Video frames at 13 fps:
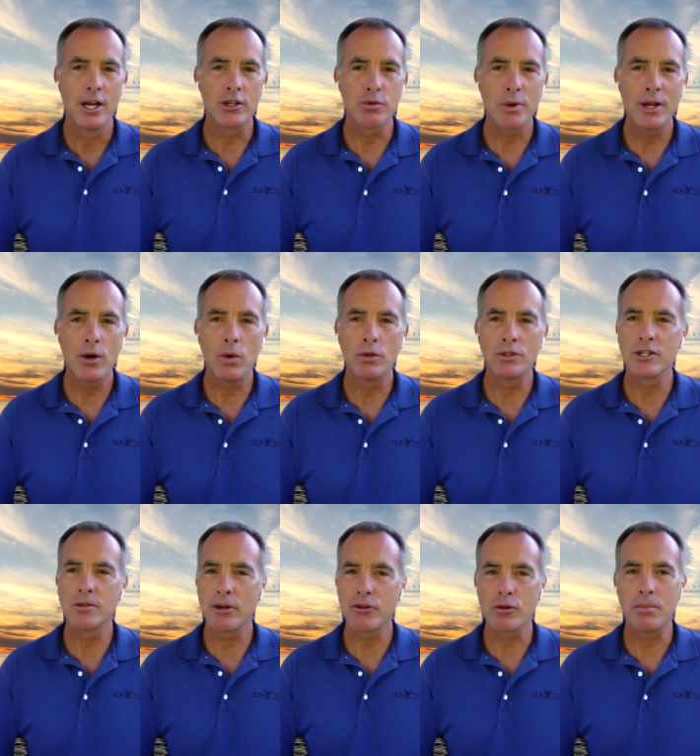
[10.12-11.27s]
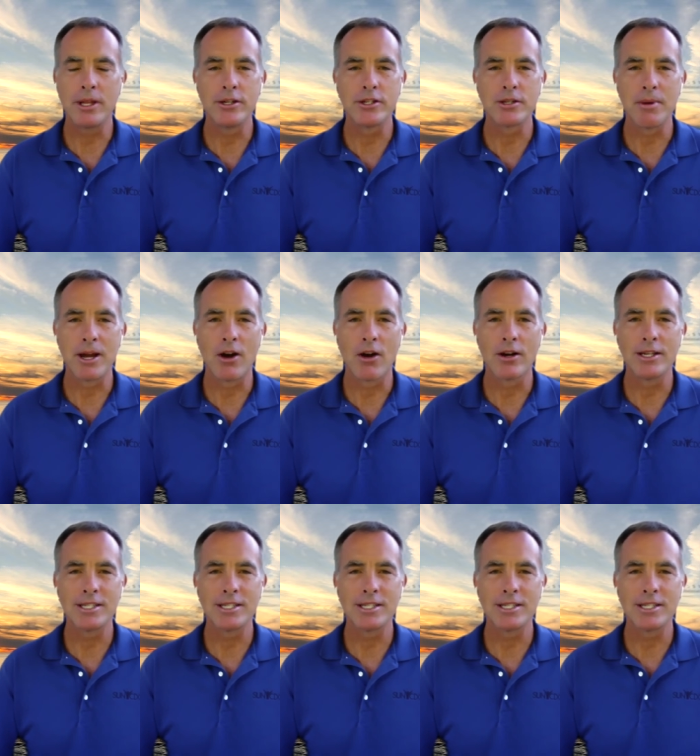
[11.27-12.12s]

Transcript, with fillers: Oswego holds a special place in my heart